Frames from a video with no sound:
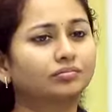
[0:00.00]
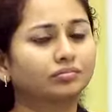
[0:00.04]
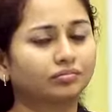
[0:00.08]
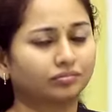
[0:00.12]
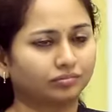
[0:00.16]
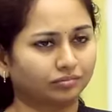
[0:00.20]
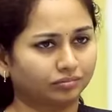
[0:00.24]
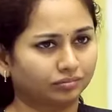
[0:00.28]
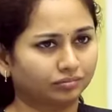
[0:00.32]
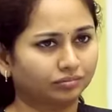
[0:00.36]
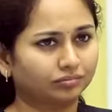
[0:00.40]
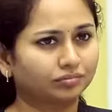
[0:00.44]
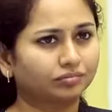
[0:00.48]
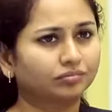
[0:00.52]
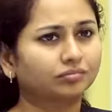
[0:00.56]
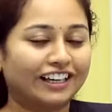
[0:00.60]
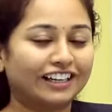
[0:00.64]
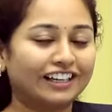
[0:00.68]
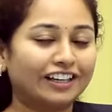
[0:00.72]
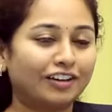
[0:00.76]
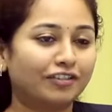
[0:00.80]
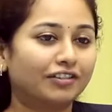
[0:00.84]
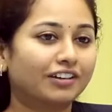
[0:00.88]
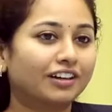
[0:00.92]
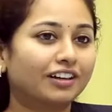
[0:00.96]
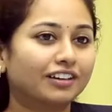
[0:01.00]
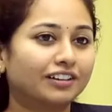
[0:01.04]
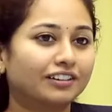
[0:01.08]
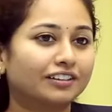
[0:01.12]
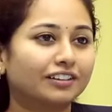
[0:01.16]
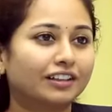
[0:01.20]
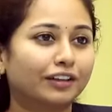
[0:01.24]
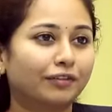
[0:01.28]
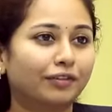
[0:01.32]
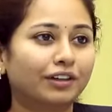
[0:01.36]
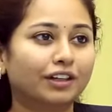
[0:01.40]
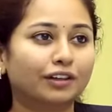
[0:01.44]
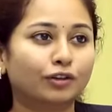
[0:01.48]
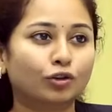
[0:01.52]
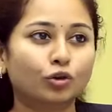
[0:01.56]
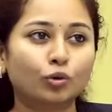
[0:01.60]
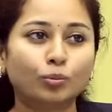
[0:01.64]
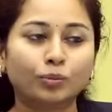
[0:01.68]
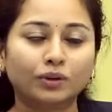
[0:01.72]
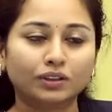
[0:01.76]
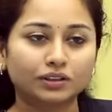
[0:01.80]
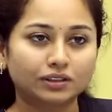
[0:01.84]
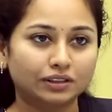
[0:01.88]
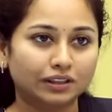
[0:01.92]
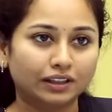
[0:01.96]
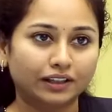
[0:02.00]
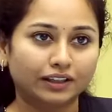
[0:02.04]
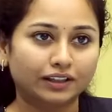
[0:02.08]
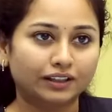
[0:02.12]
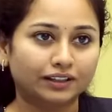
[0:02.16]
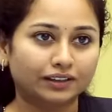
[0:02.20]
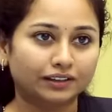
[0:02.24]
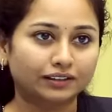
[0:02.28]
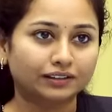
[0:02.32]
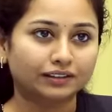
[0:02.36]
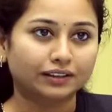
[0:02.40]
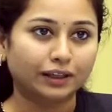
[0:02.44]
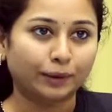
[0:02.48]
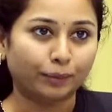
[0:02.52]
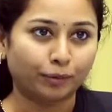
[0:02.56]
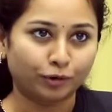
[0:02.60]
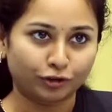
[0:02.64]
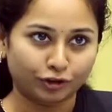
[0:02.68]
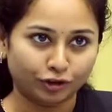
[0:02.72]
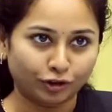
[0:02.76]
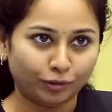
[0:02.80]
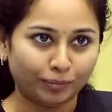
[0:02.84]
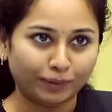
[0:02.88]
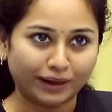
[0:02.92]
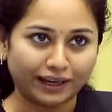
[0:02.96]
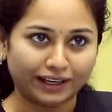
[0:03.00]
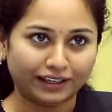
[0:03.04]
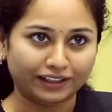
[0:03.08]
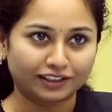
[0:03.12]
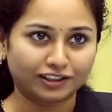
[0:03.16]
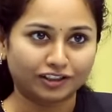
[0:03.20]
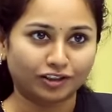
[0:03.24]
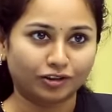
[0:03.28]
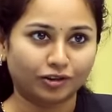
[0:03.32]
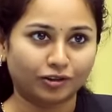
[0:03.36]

Hmm. And Navika, there were rumors like about your marriage